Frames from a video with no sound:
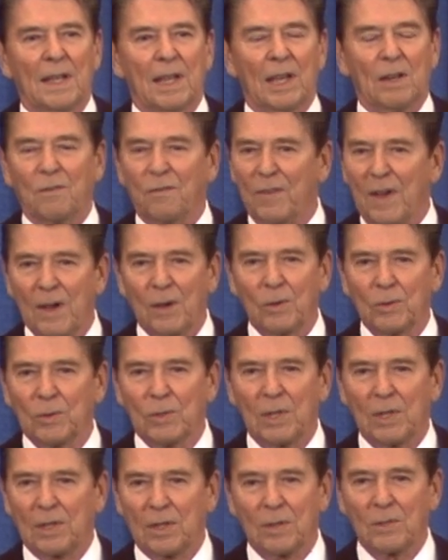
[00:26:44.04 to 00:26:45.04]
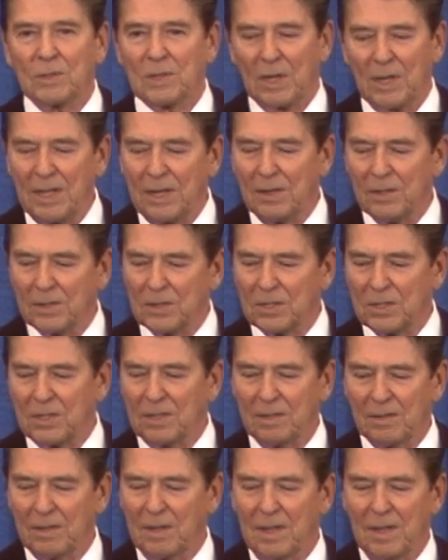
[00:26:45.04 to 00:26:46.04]
and found that those leaders,
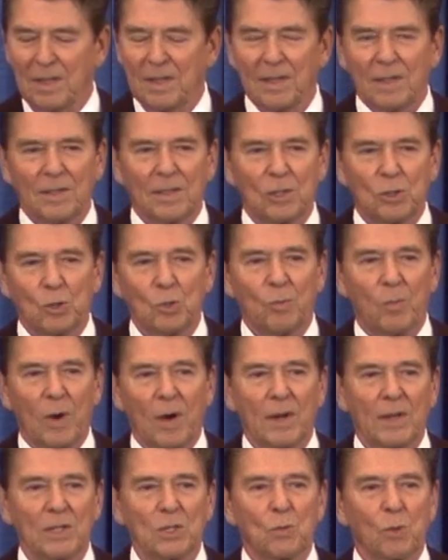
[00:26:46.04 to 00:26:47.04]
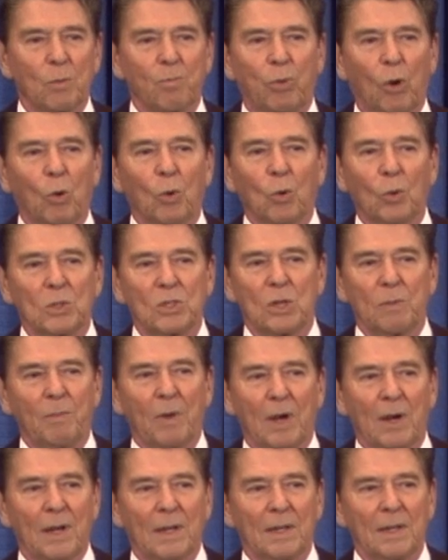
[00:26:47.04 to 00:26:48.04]
the two parties, were poles
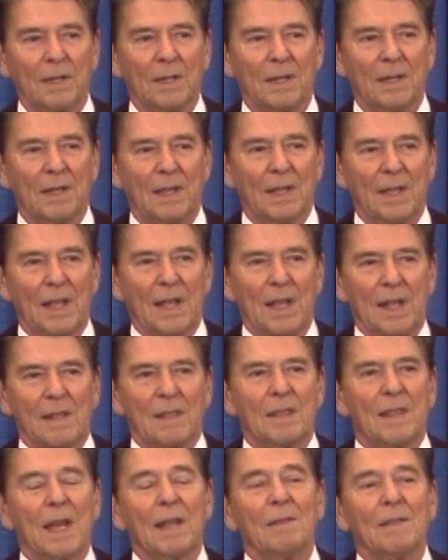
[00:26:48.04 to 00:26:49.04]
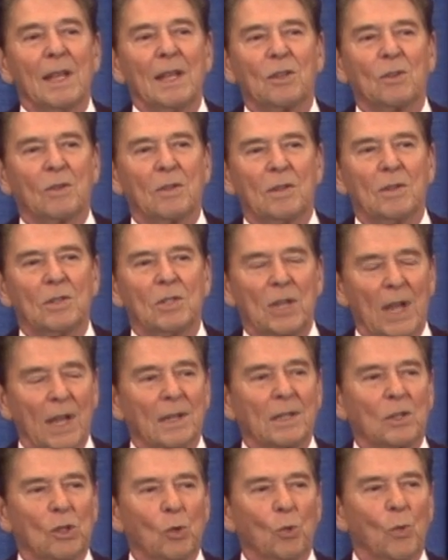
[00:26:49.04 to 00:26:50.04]
apart. Then they
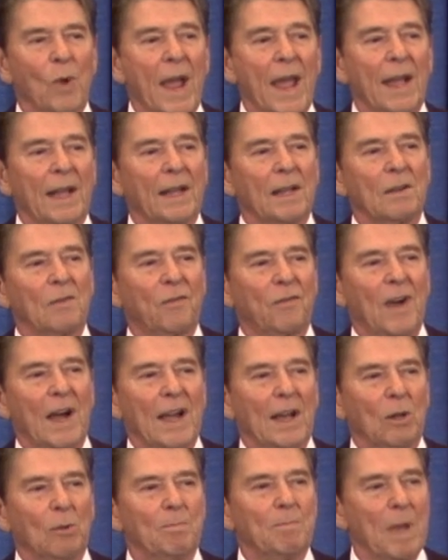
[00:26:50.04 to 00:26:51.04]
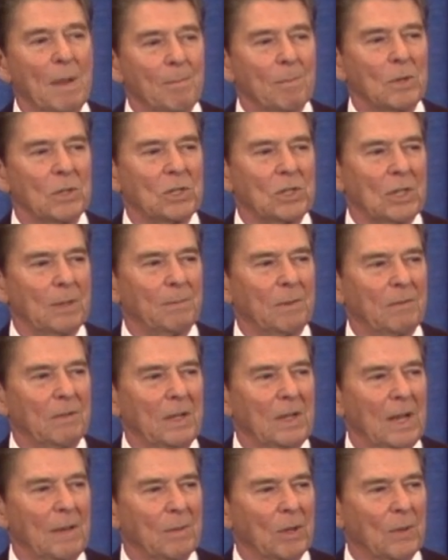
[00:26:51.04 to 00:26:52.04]
checked the rank and file membership of
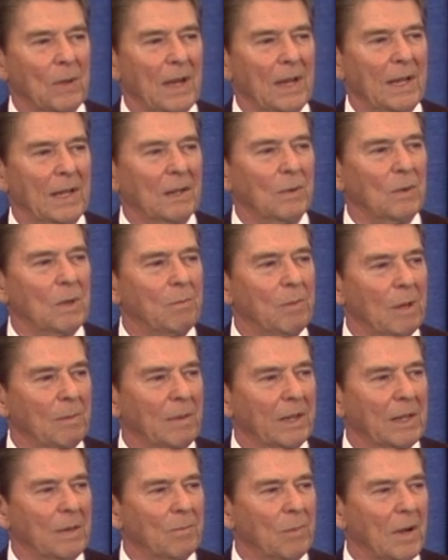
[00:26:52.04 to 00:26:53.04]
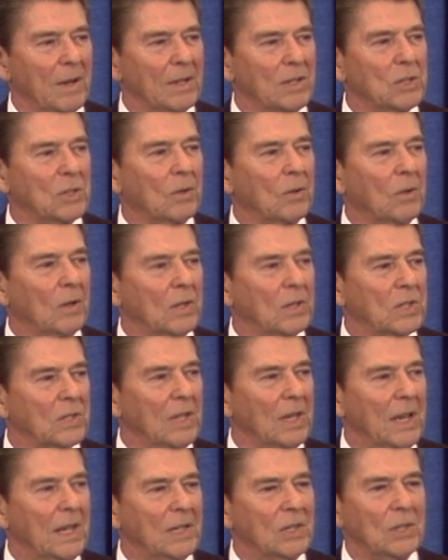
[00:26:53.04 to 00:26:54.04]
the Democratic and Republican parties across
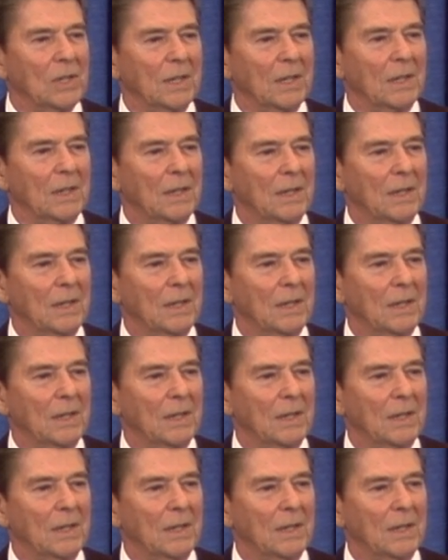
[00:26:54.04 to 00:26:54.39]
the nation